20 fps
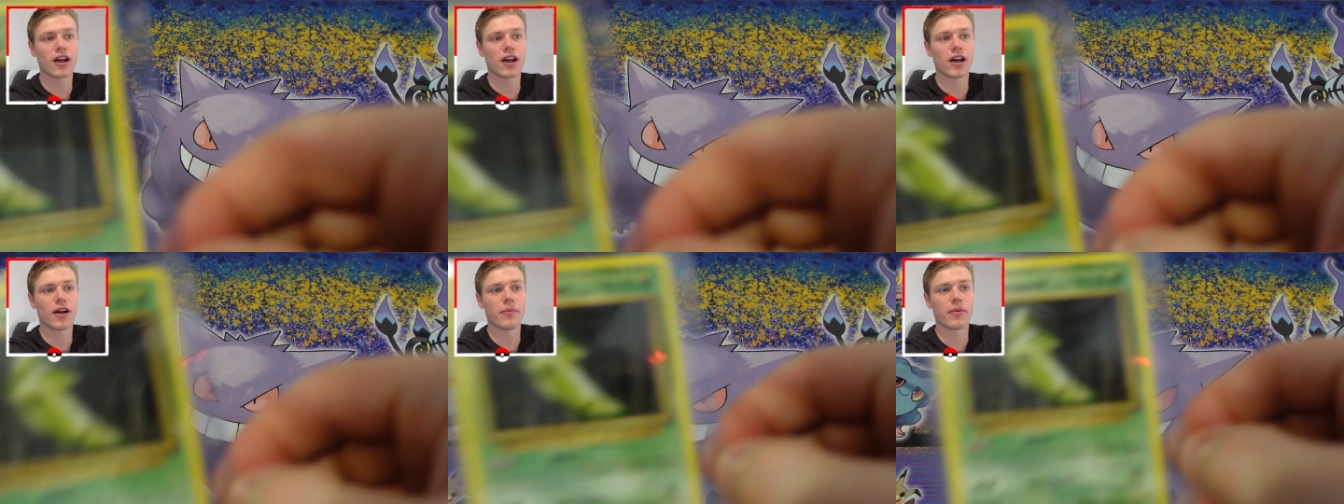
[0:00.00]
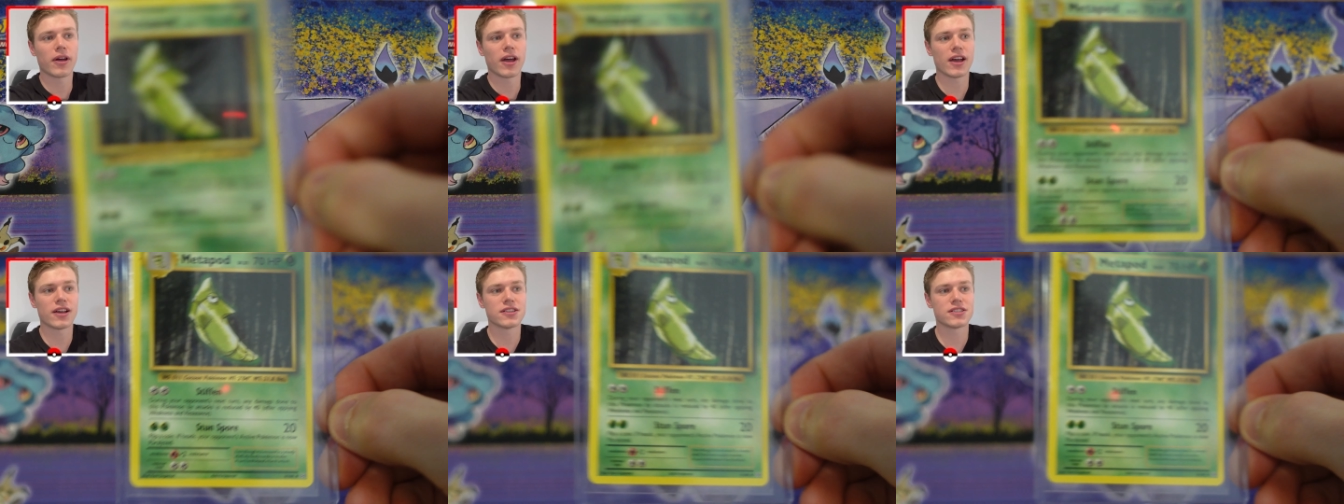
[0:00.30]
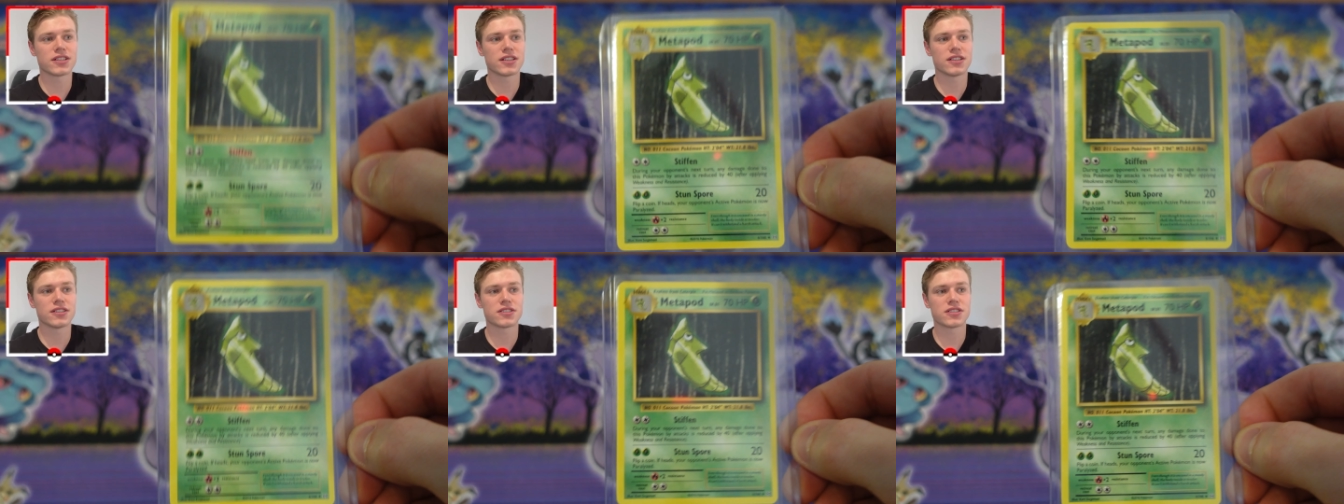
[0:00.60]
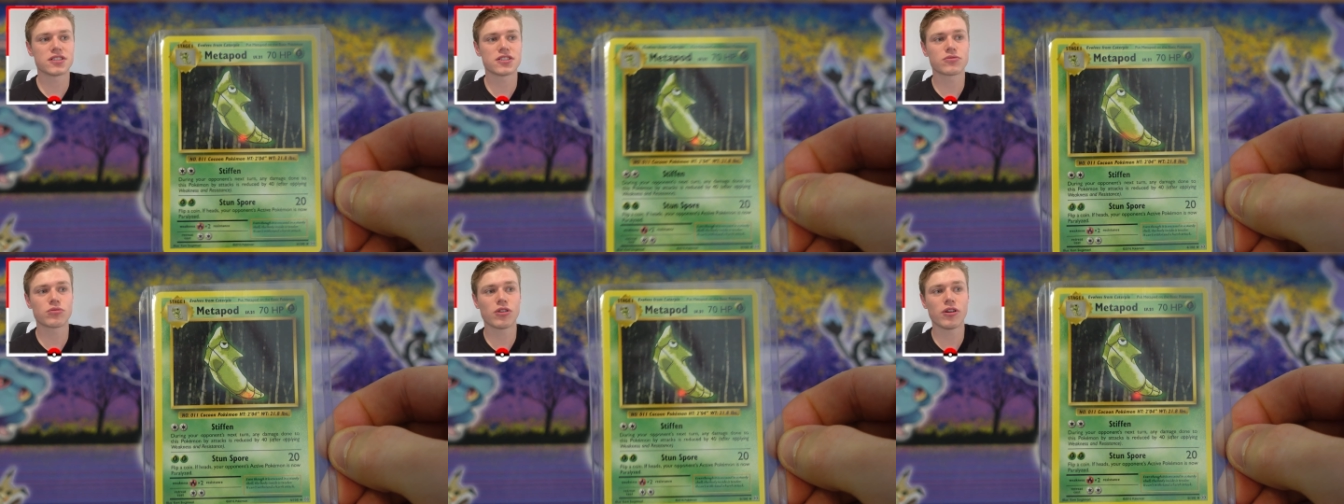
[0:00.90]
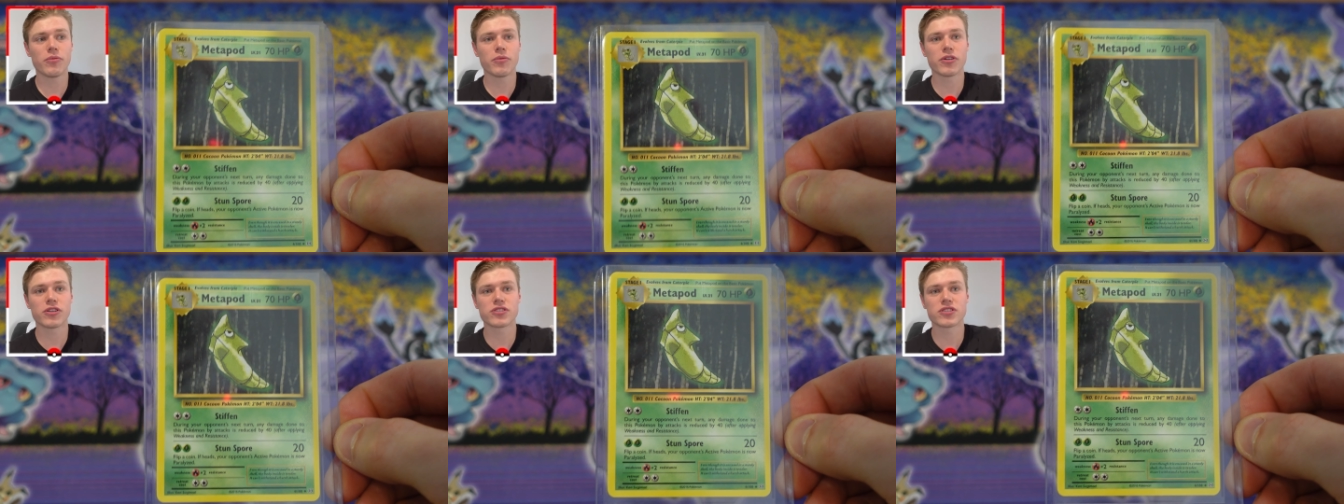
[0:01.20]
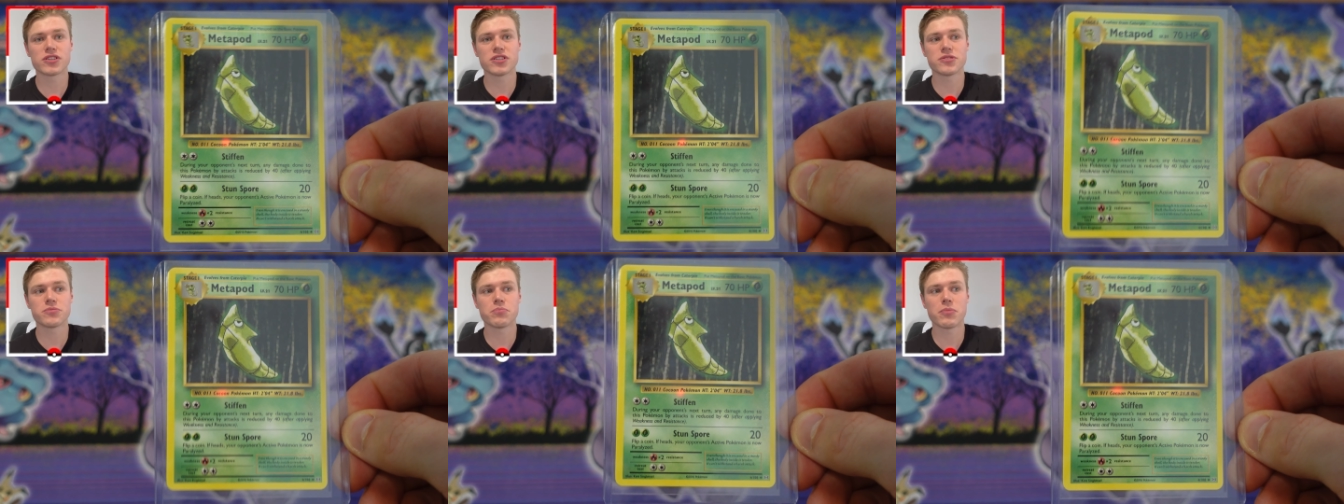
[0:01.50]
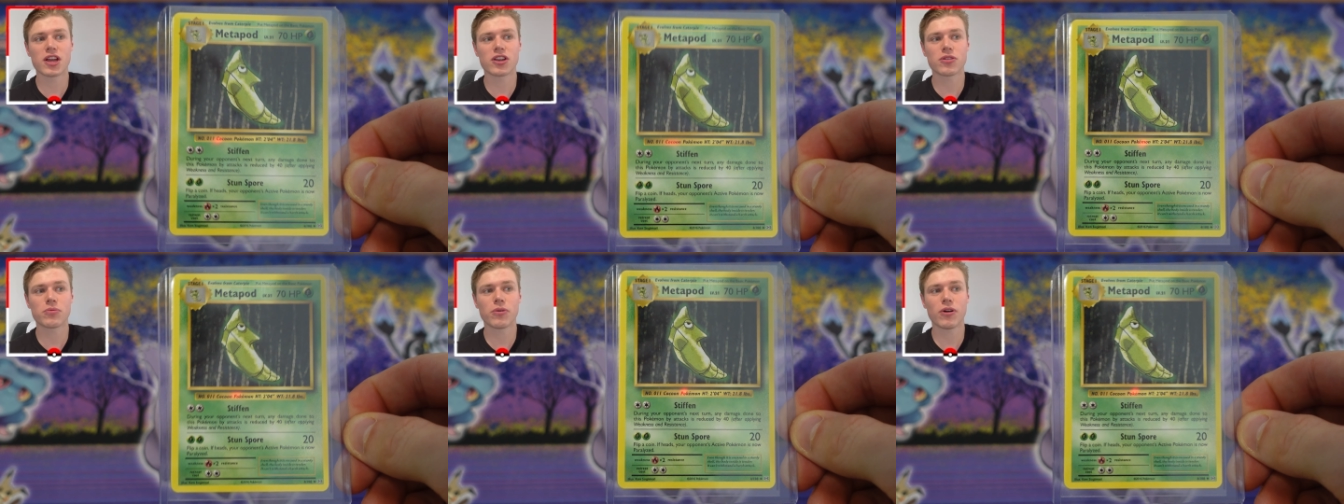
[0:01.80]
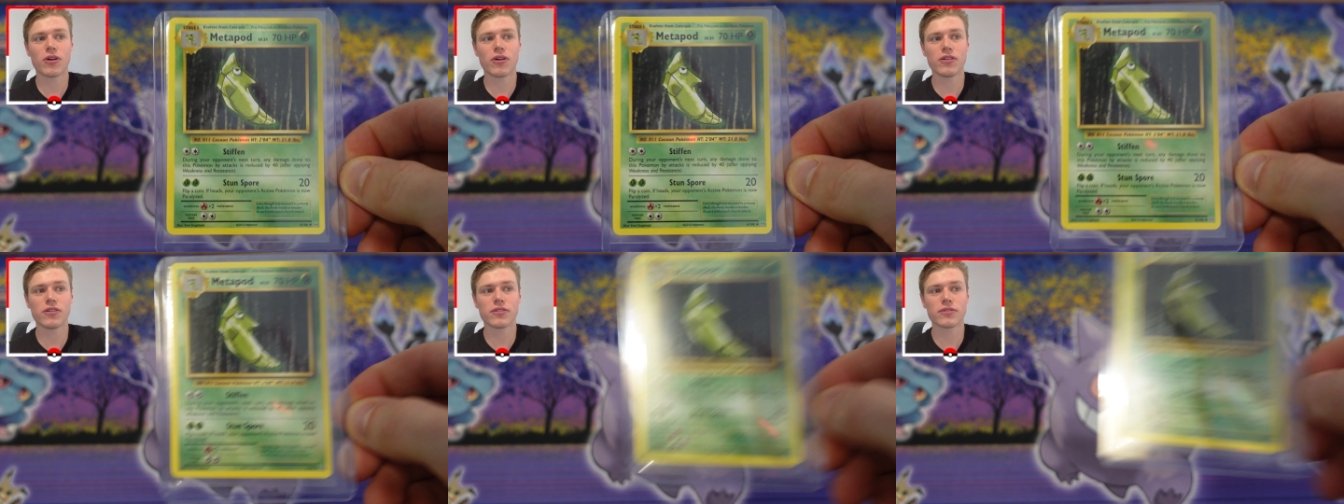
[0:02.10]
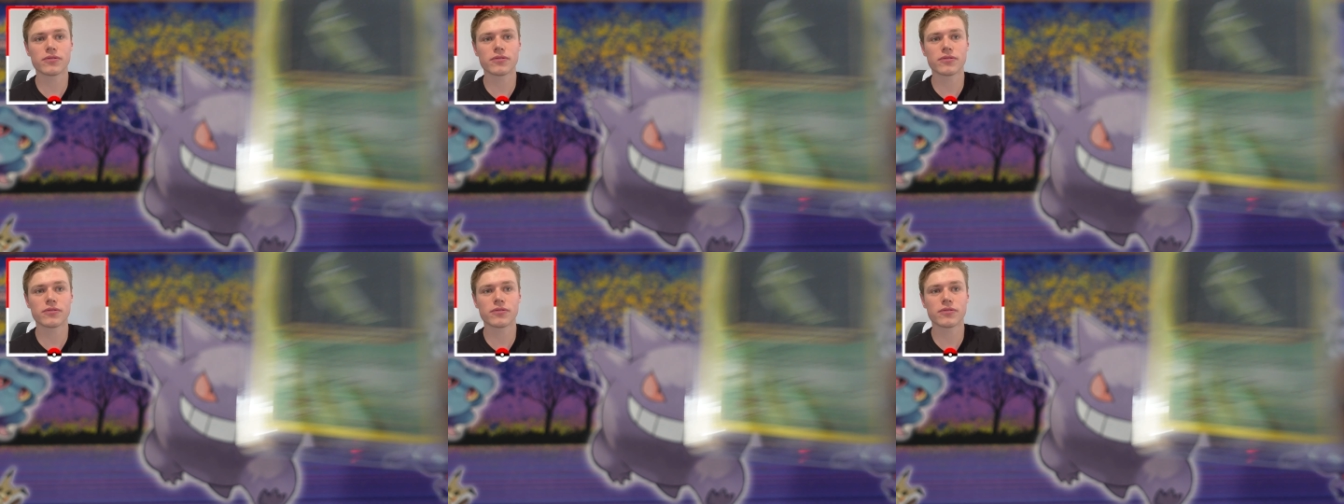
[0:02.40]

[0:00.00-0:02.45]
as is this one, which is Metapod.